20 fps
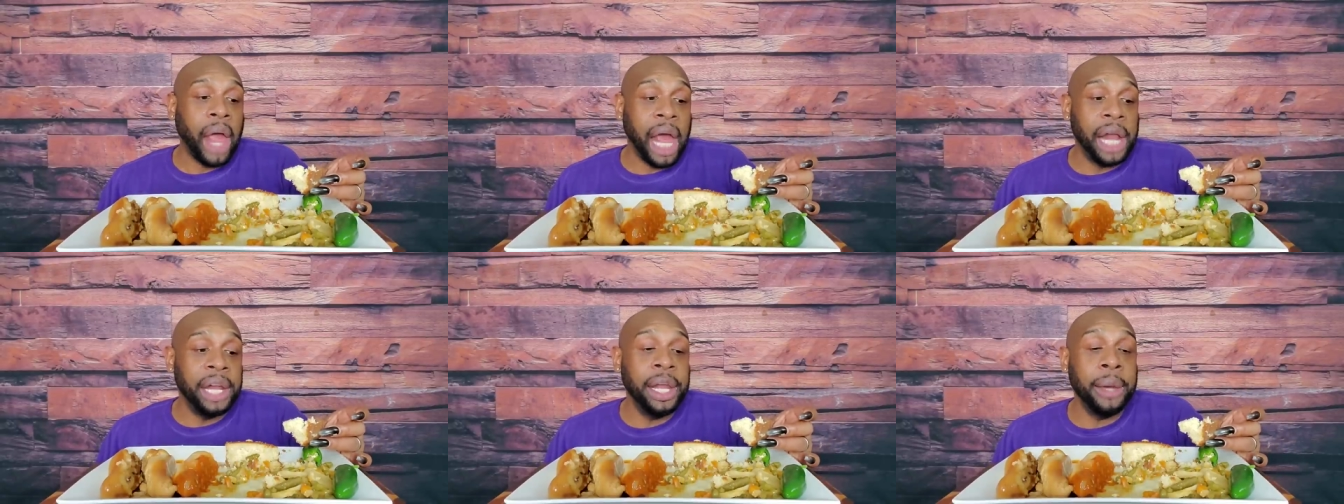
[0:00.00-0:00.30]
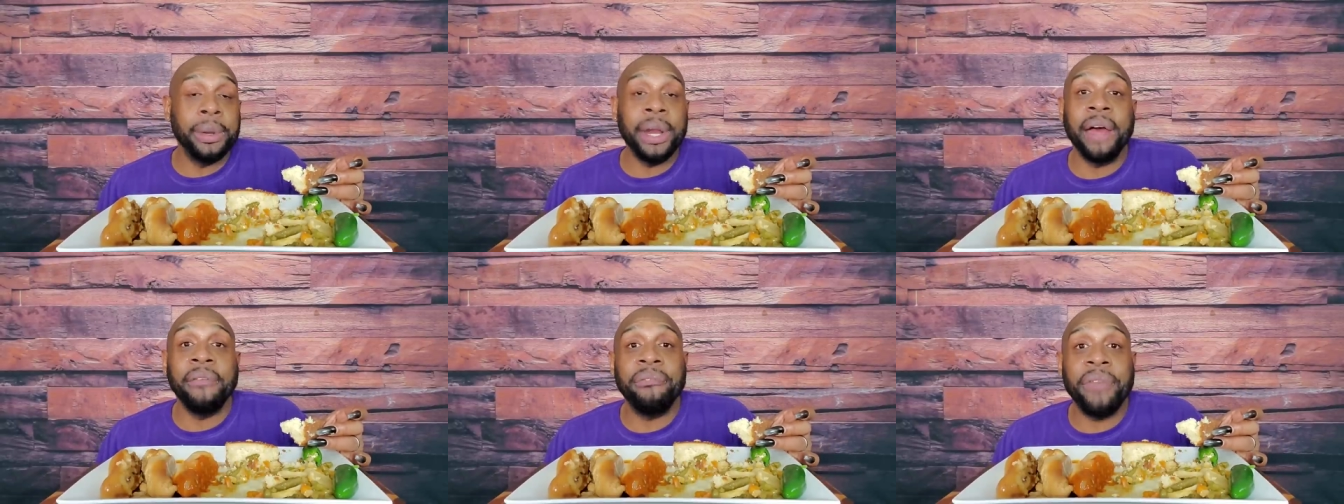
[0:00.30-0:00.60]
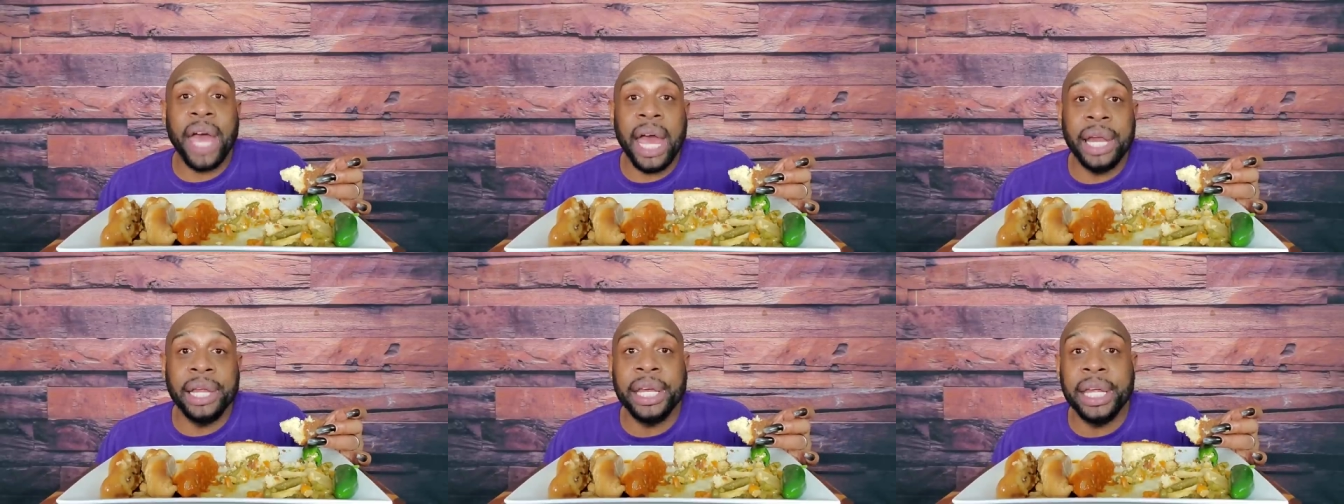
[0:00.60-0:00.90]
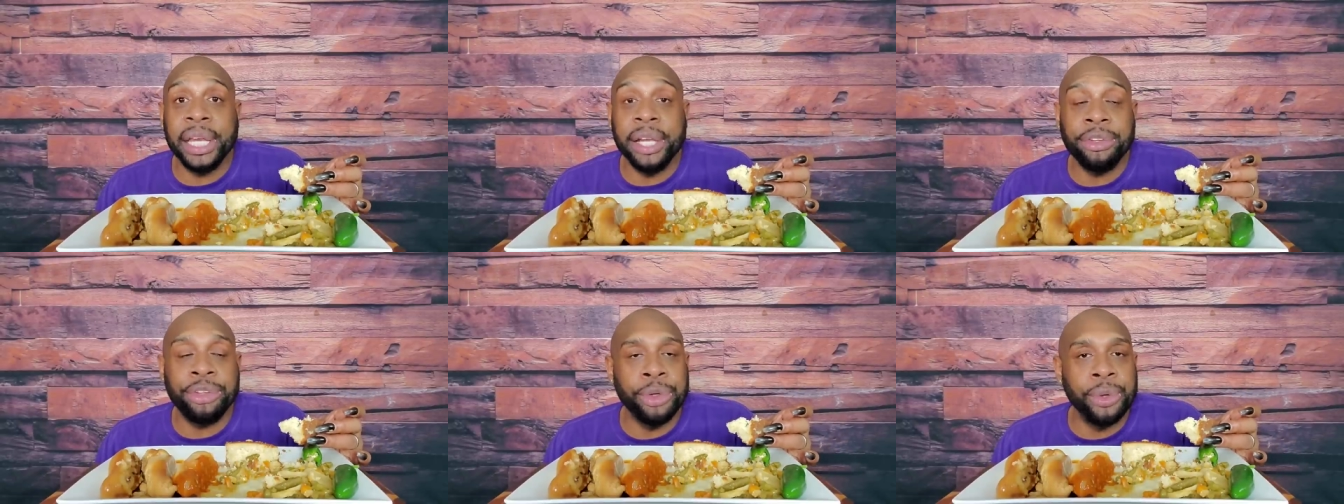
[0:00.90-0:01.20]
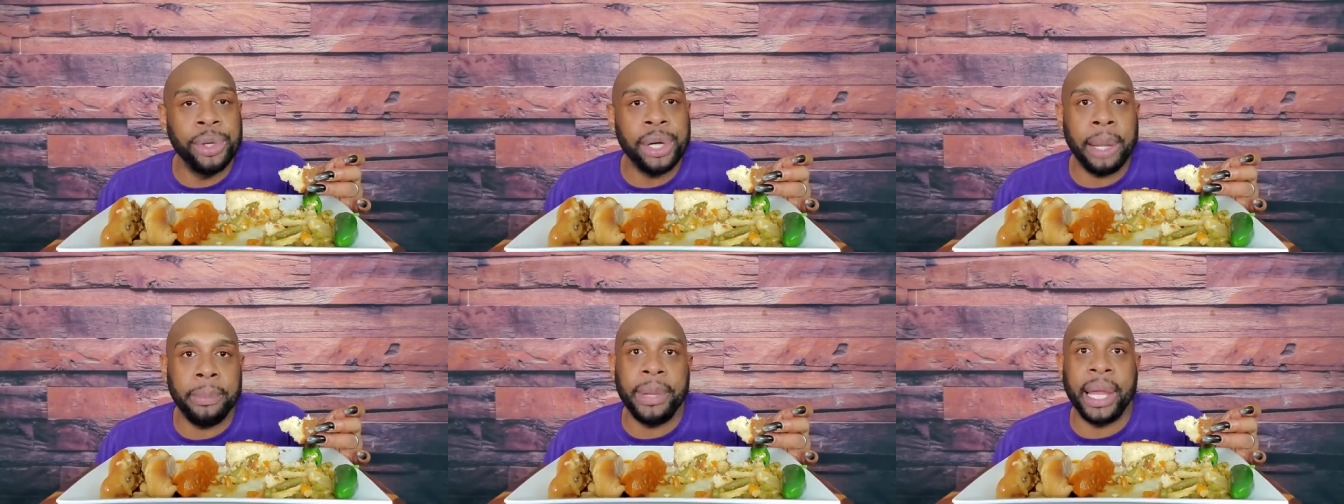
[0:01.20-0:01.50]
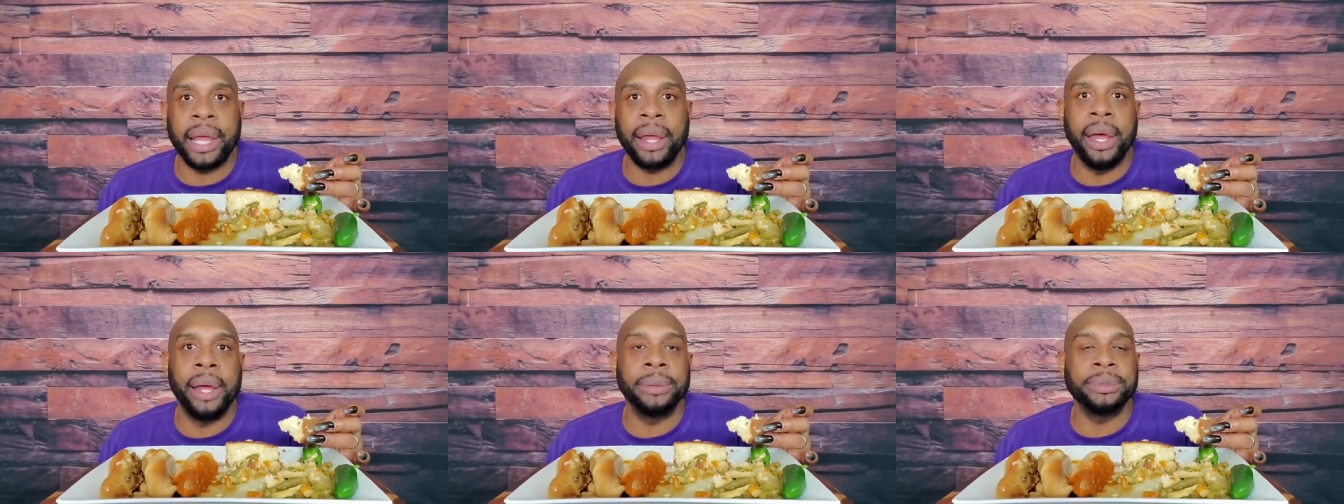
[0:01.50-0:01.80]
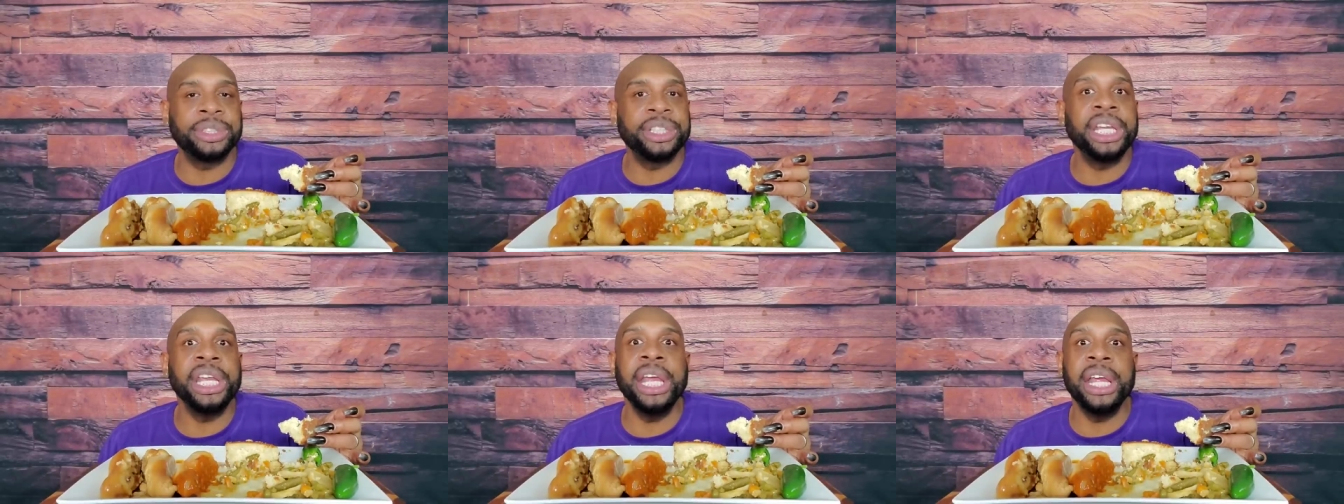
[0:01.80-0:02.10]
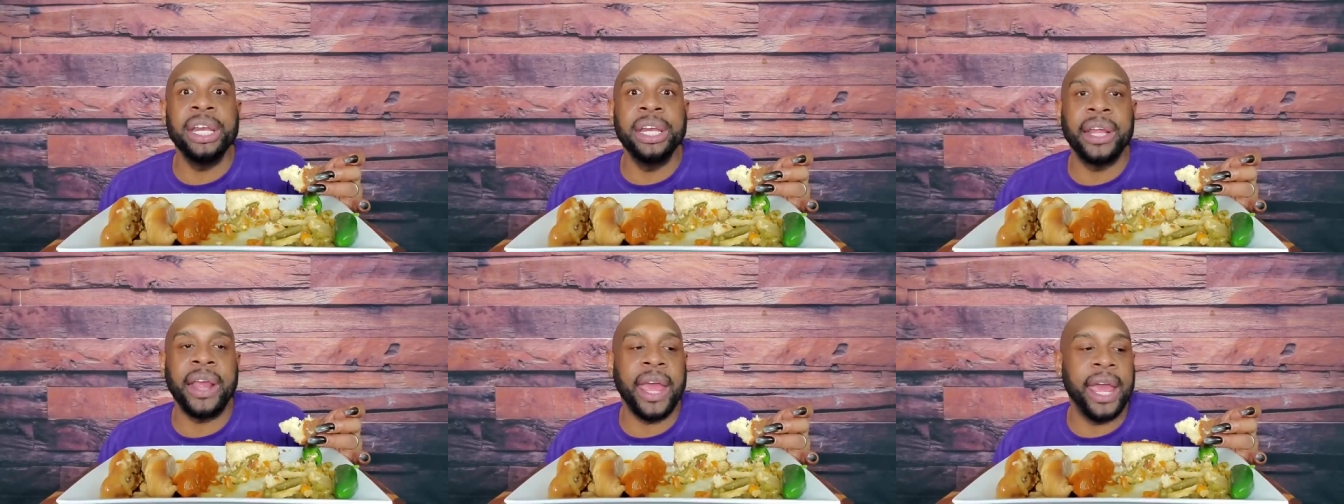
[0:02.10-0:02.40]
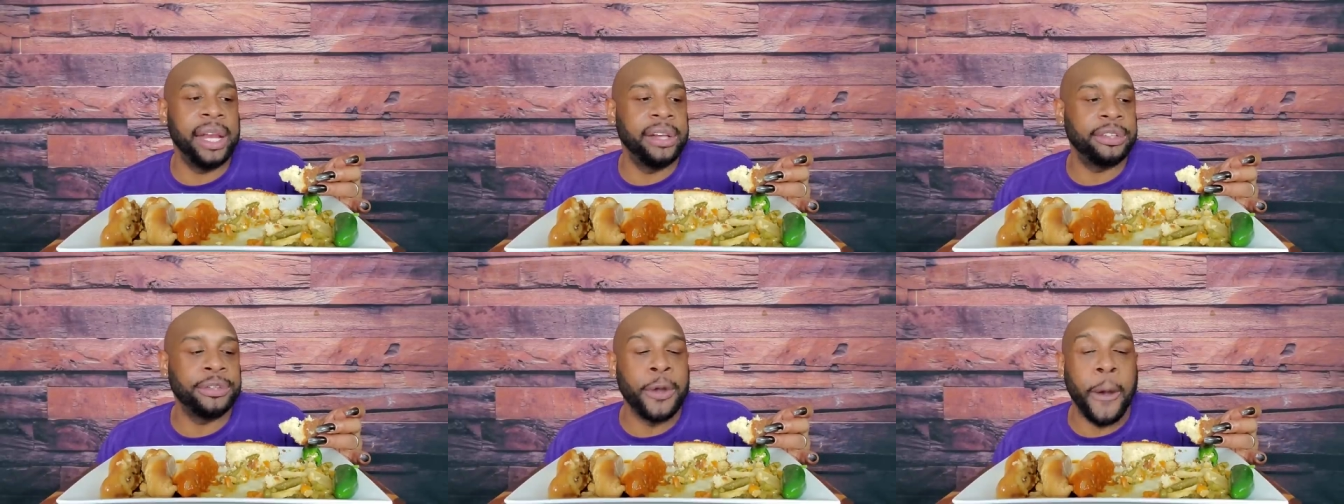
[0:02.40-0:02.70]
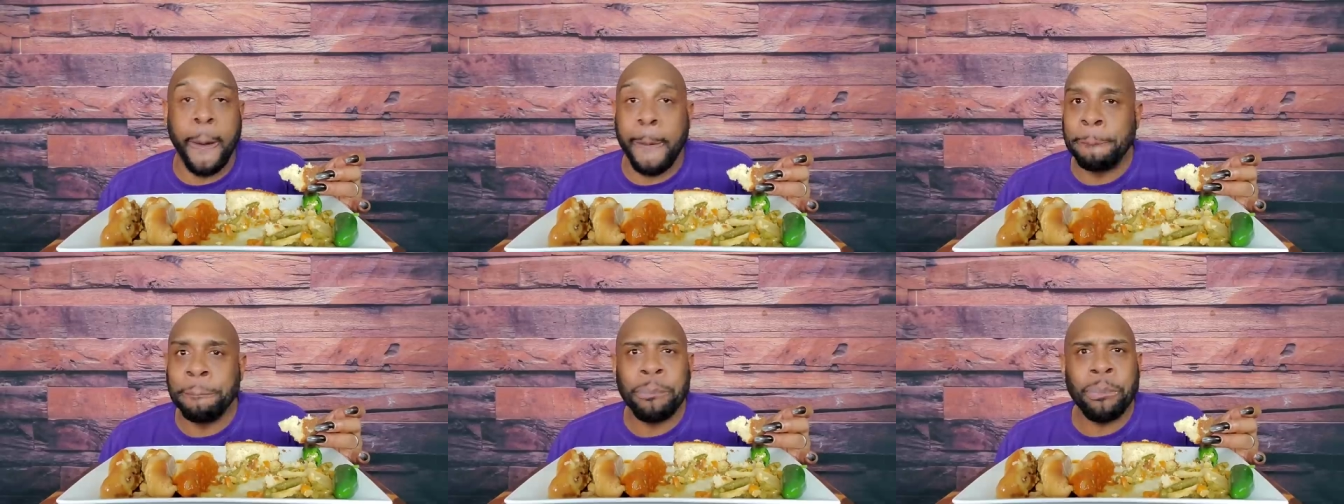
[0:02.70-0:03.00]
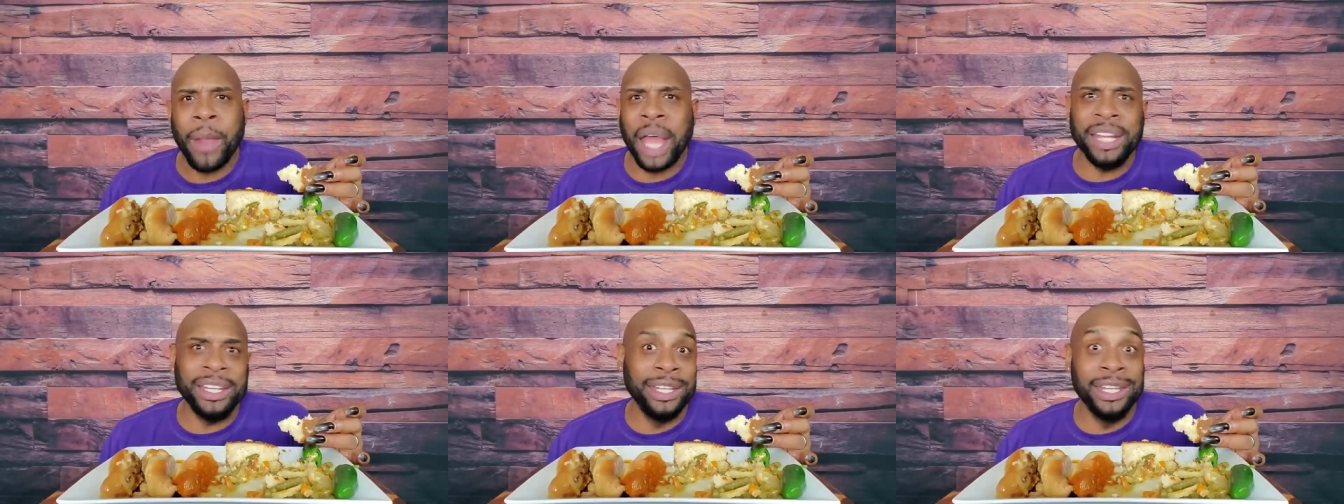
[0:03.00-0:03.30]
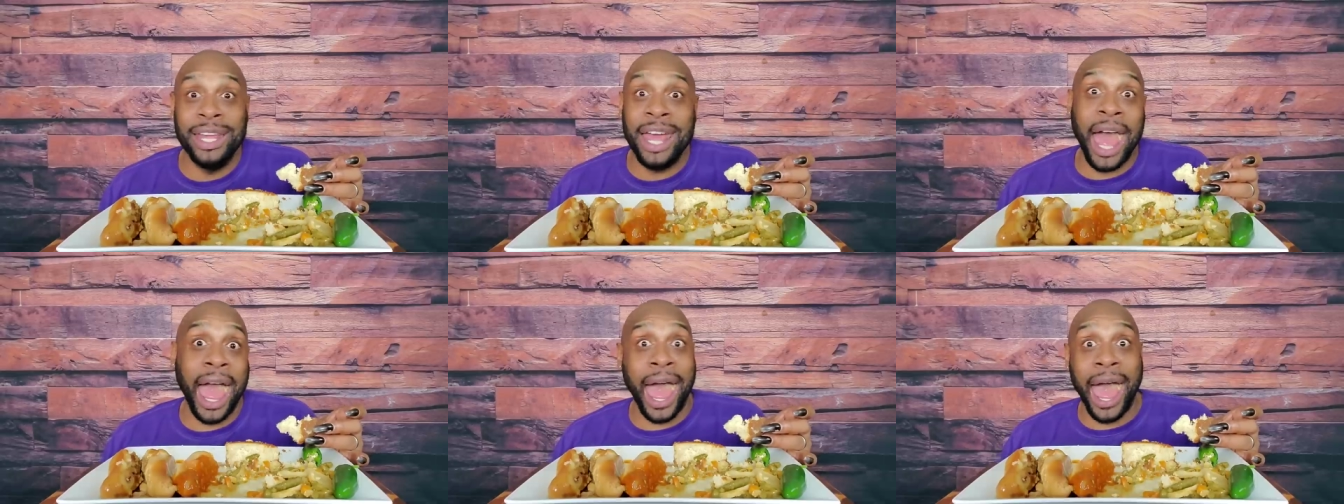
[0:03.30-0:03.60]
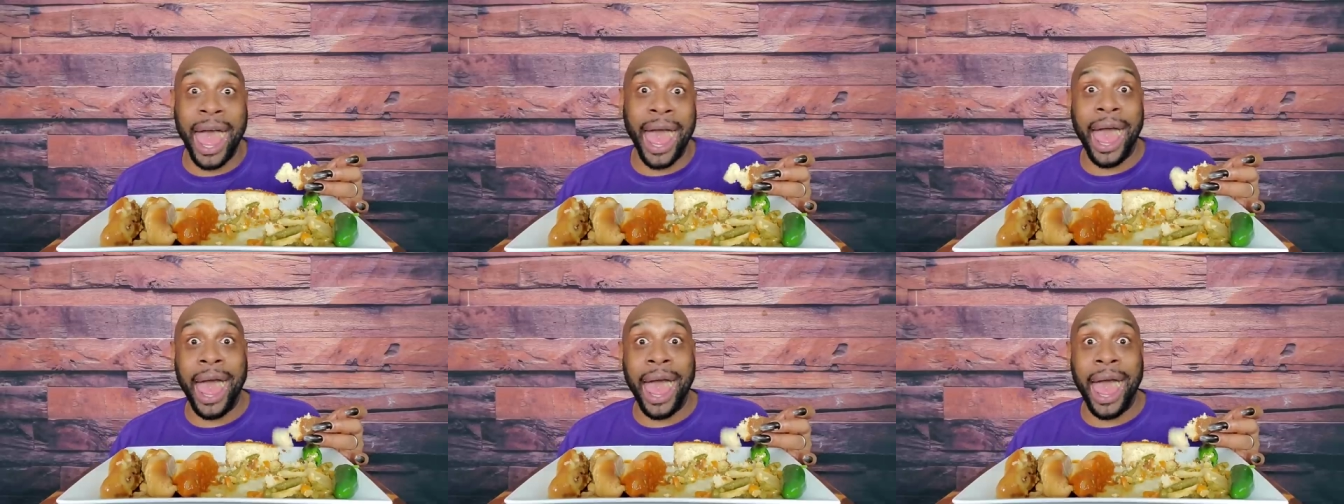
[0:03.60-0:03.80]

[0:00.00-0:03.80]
And then when I finally get into it, I'm like a kid in a candy store. Yay!